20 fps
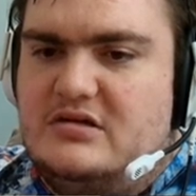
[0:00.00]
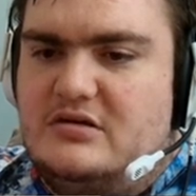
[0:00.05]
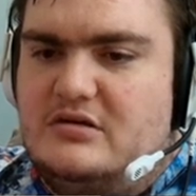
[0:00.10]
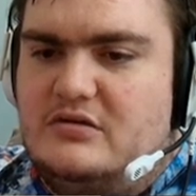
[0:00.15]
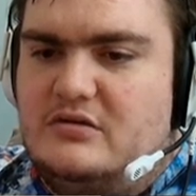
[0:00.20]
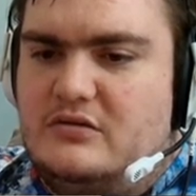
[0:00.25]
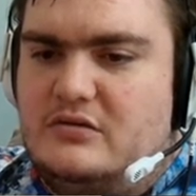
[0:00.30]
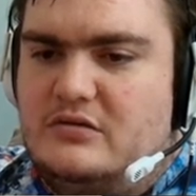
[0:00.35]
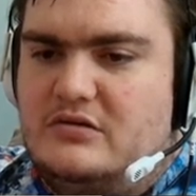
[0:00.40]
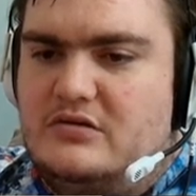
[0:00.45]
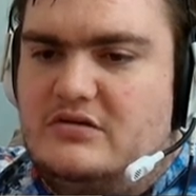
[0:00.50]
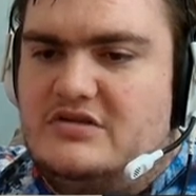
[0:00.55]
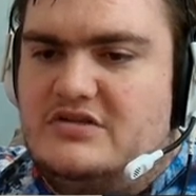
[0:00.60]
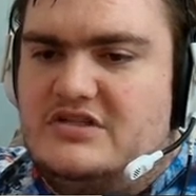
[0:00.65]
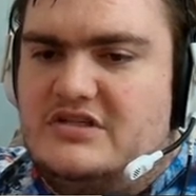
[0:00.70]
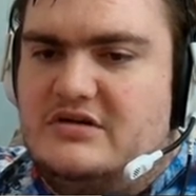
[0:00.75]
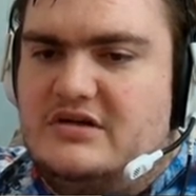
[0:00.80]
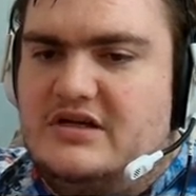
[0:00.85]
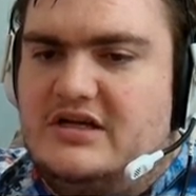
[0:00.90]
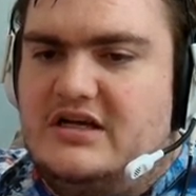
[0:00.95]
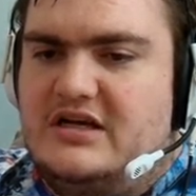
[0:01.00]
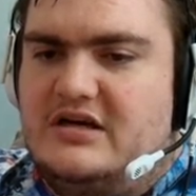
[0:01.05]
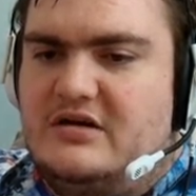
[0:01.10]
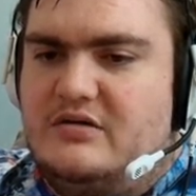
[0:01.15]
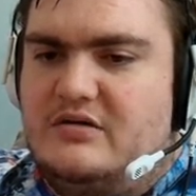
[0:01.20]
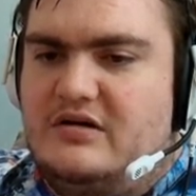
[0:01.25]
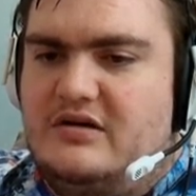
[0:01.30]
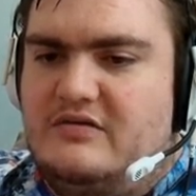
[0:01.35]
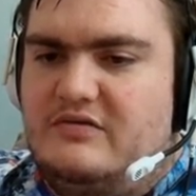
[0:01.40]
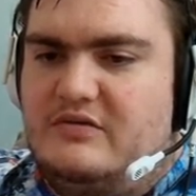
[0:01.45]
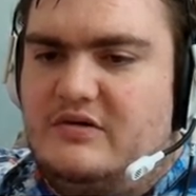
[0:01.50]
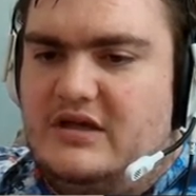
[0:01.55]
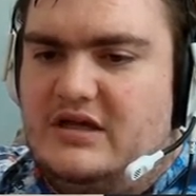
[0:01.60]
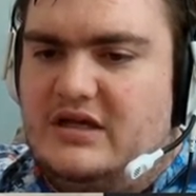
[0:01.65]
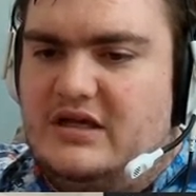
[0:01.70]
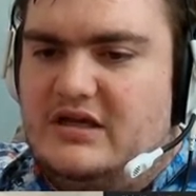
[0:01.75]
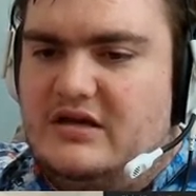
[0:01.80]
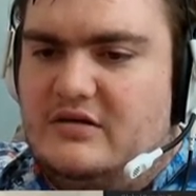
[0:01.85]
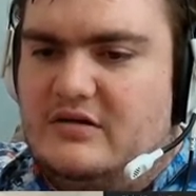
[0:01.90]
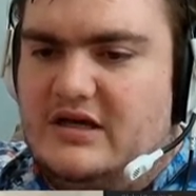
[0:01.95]
Cool. So now if
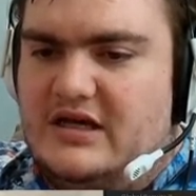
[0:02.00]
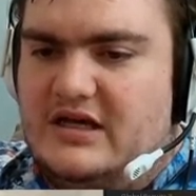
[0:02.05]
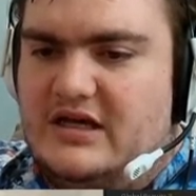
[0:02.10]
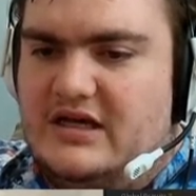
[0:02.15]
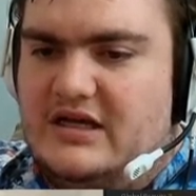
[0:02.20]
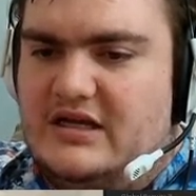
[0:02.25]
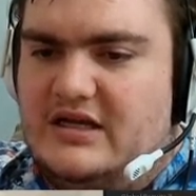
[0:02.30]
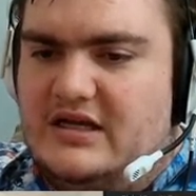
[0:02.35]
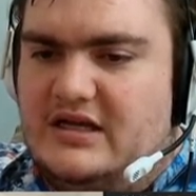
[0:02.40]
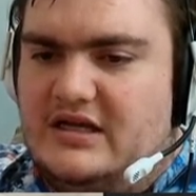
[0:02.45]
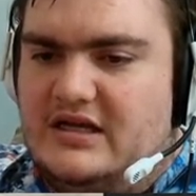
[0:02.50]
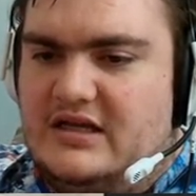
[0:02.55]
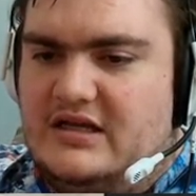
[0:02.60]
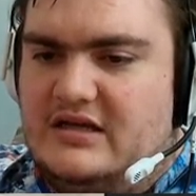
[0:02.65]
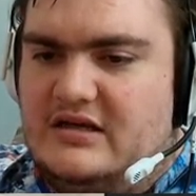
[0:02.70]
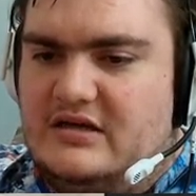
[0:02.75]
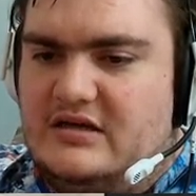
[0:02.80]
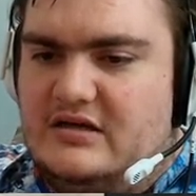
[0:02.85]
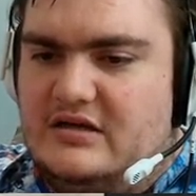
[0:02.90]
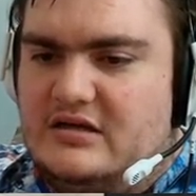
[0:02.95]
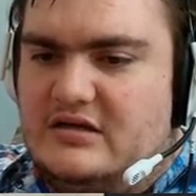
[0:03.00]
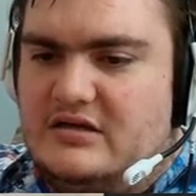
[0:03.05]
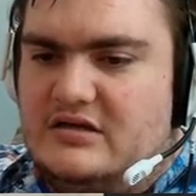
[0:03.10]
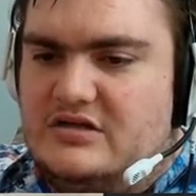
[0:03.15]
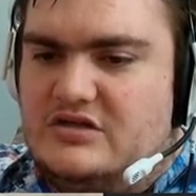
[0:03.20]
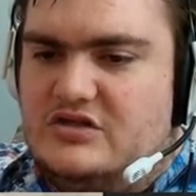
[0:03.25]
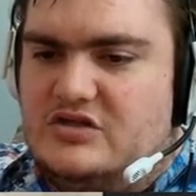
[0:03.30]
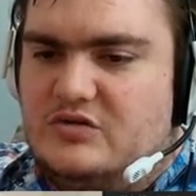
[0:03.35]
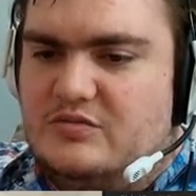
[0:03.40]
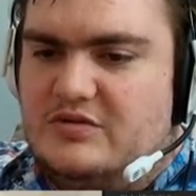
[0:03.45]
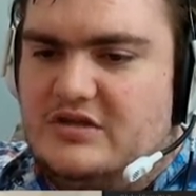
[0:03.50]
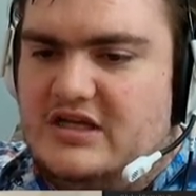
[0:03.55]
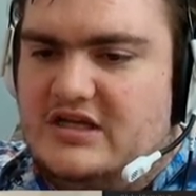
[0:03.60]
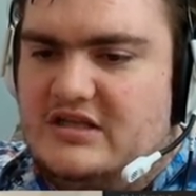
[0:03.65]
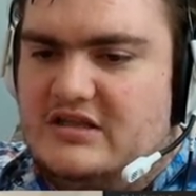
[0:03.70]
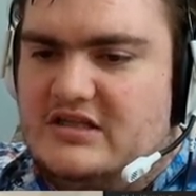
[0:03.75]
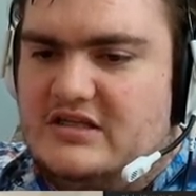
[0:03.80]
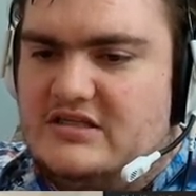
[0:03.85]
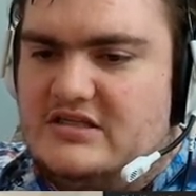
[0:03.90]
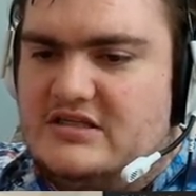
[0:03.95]
we go ahead and
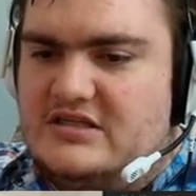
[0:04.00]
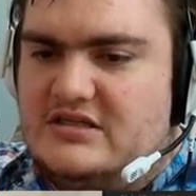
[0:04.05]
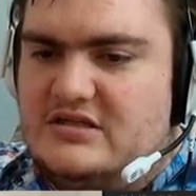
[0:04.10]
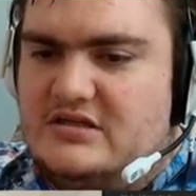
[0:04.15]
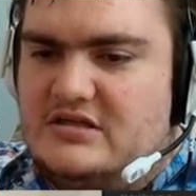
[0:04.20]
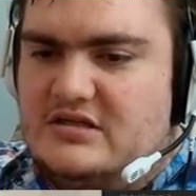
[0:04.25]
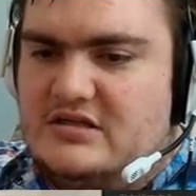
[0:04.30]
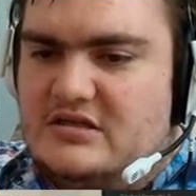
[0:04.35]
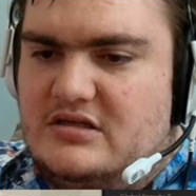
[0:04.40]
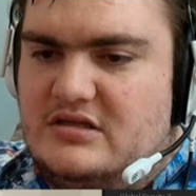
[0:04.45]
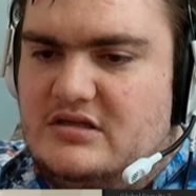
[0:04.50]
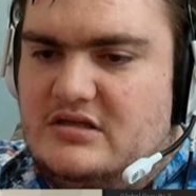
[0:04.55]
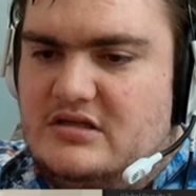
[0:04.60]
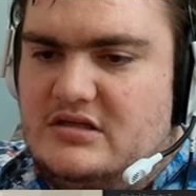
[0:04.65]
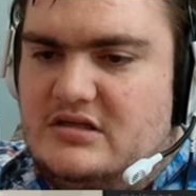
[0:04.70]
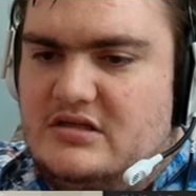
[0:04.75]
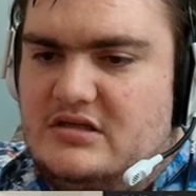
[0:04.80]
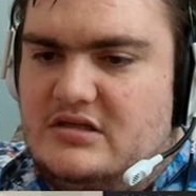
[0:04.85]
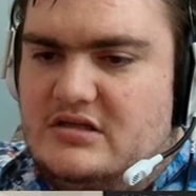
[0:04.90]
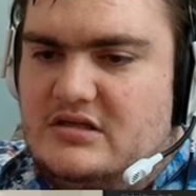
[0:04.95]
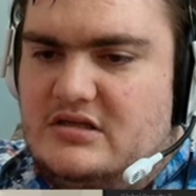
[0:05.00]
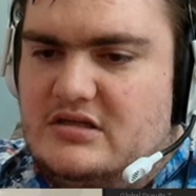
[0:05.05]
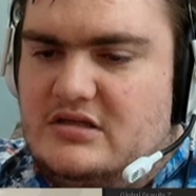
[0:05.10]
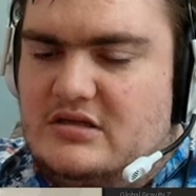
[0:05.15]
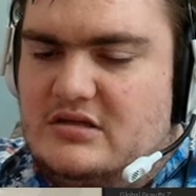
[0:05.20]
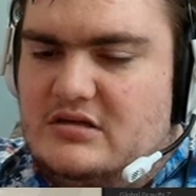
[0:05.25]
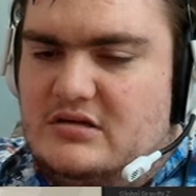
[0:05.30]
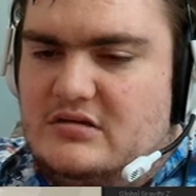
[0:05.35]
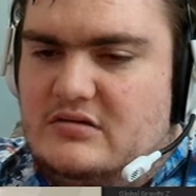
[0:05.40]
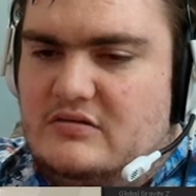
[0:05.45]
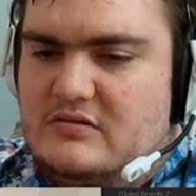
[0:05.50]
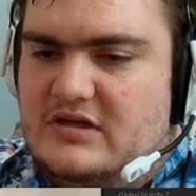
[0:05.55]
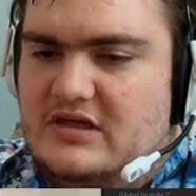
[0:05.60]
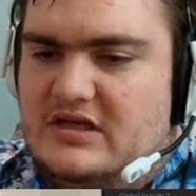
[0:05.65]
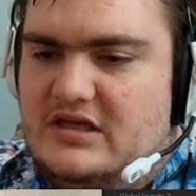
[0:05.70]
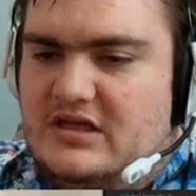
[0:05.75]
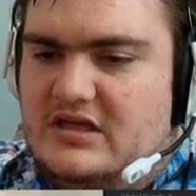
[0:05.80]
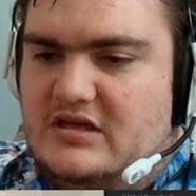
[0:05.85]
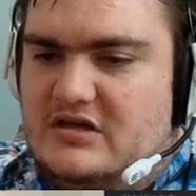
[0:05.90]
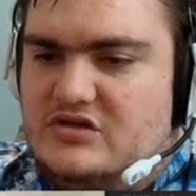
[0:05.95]
duplicate this, we
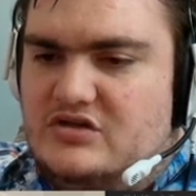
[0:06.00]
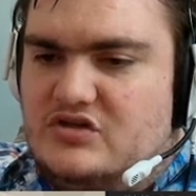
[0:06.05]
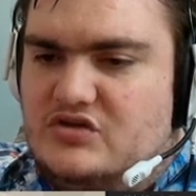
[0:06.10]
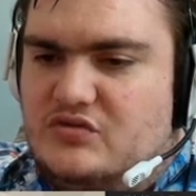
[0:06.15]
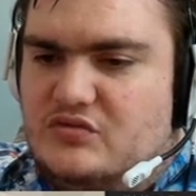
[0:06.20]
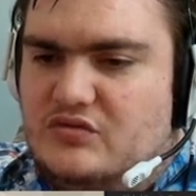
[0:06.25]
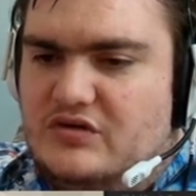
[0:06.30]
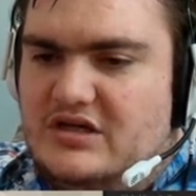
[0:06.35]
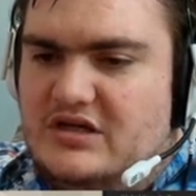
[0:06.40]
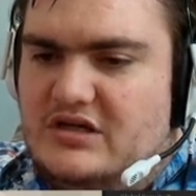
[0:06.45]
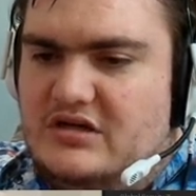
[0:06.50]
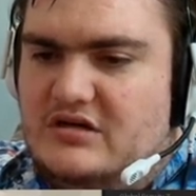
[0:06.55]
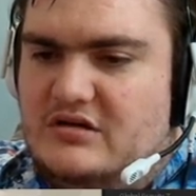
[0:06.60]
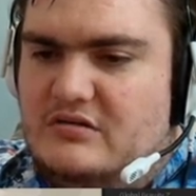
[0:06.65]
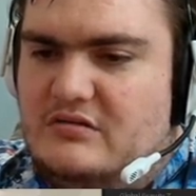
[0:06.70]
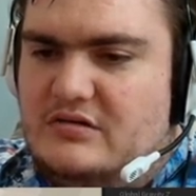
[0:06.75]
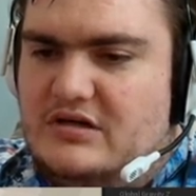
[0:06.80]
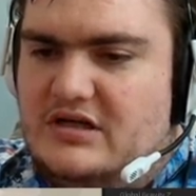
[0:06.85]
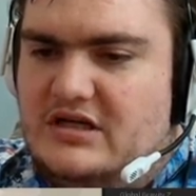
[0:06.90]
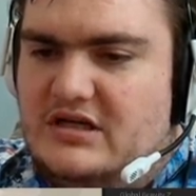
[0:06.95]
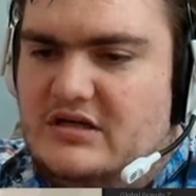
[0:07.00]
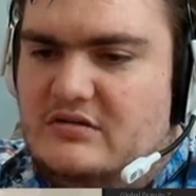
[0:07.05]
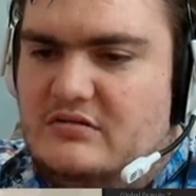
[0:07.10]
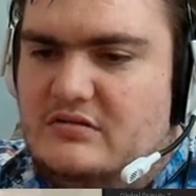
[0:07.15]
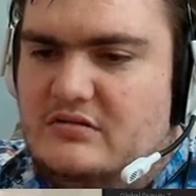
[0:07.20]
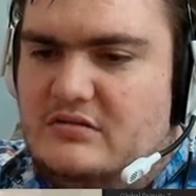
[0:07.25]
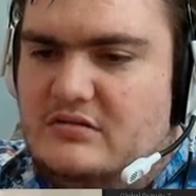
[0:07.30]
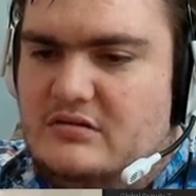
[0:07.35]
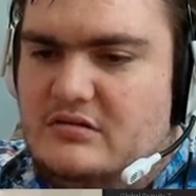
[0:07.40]
can shrink it on down,